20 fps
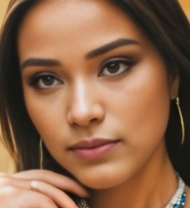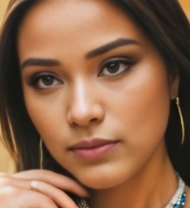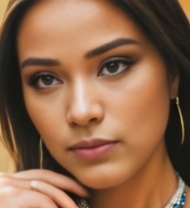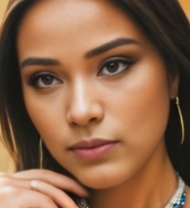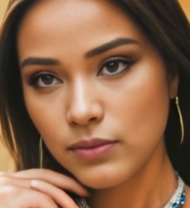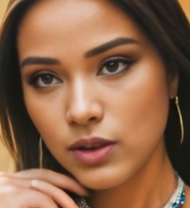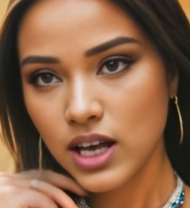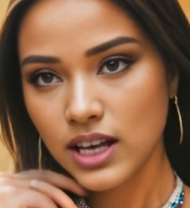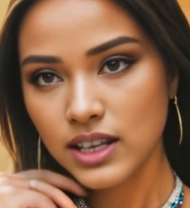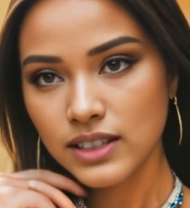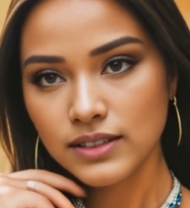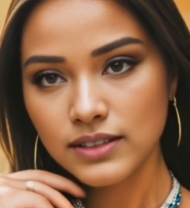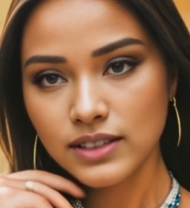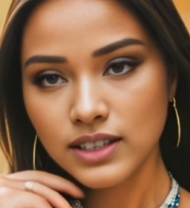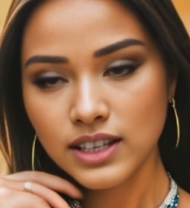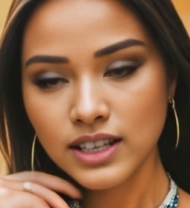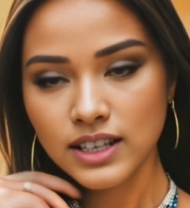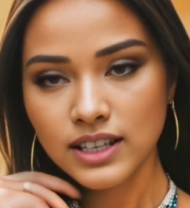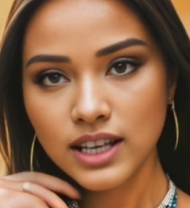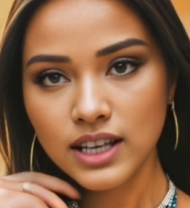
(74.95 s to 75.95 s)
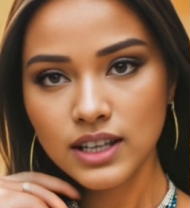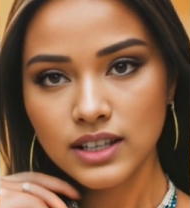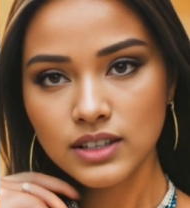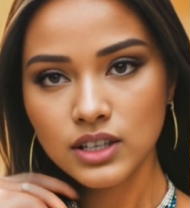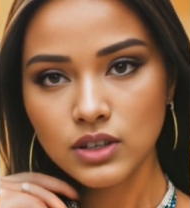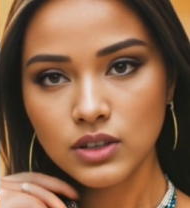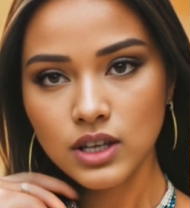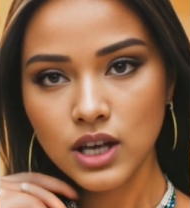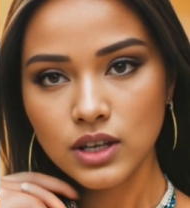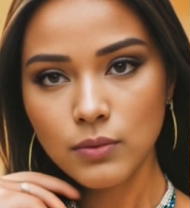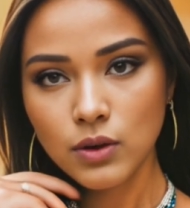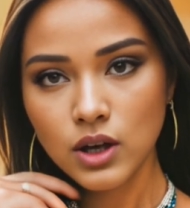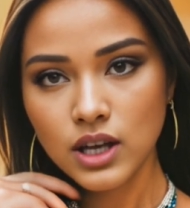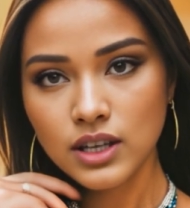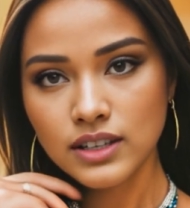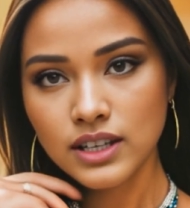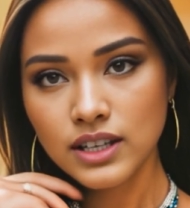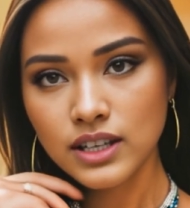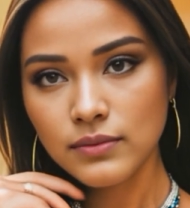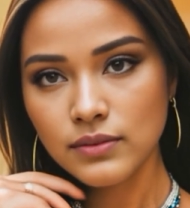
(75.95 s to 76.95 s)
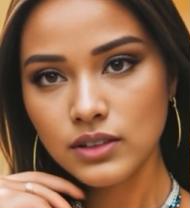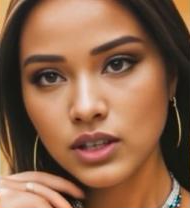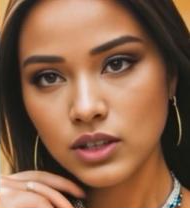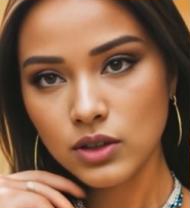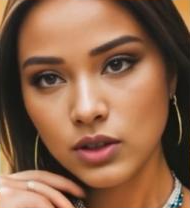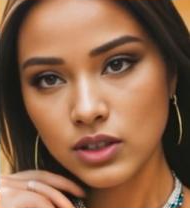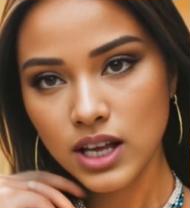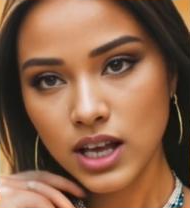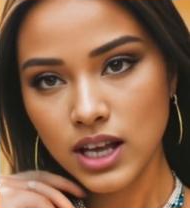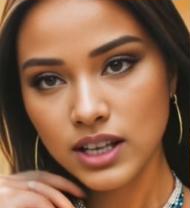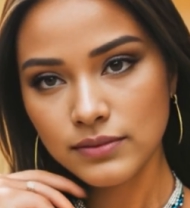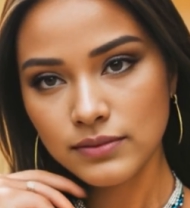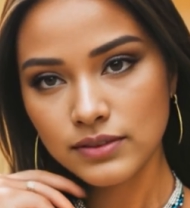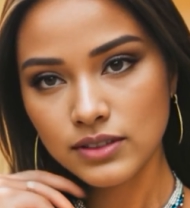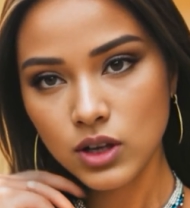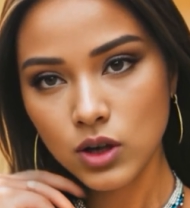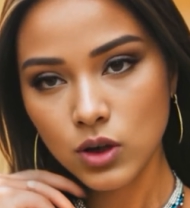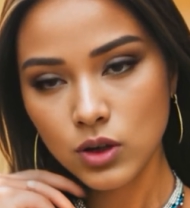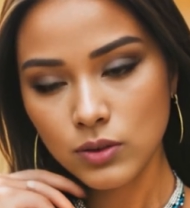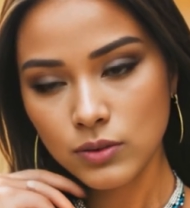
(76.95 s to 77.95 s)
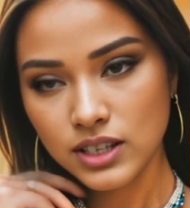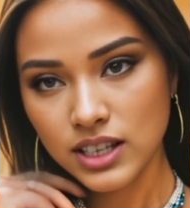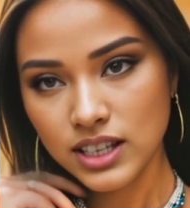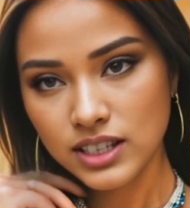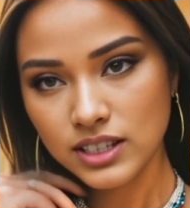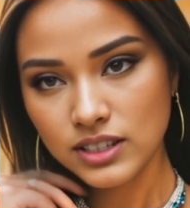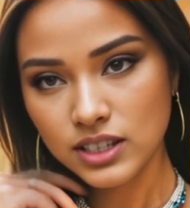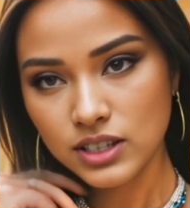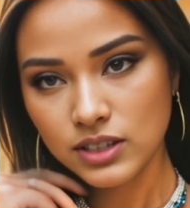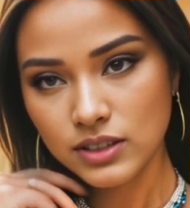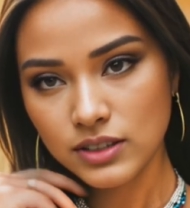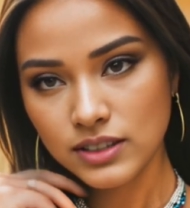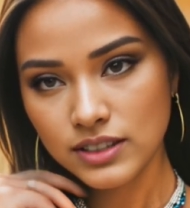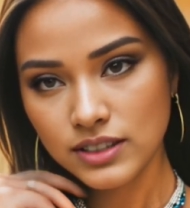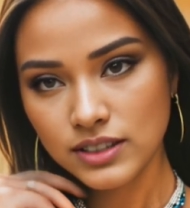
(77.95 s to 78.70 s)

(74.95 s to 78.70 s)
Plus, it's a great way to give new life to old materials.